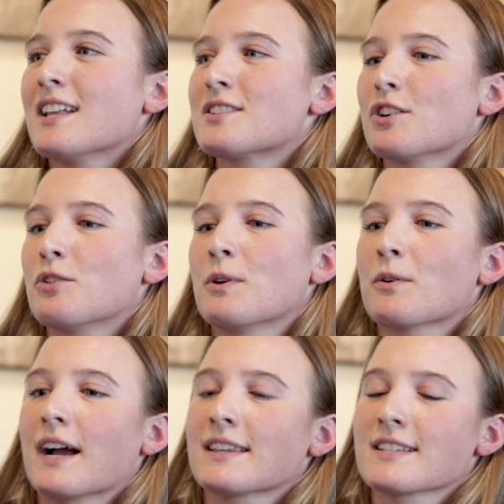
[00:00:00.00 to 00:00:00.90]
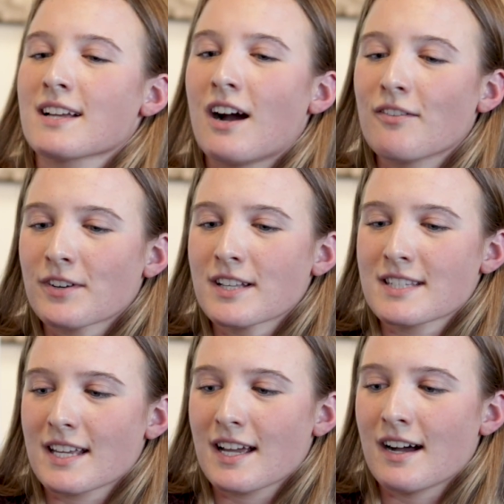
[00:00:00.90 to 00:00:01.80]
And so we were at this conference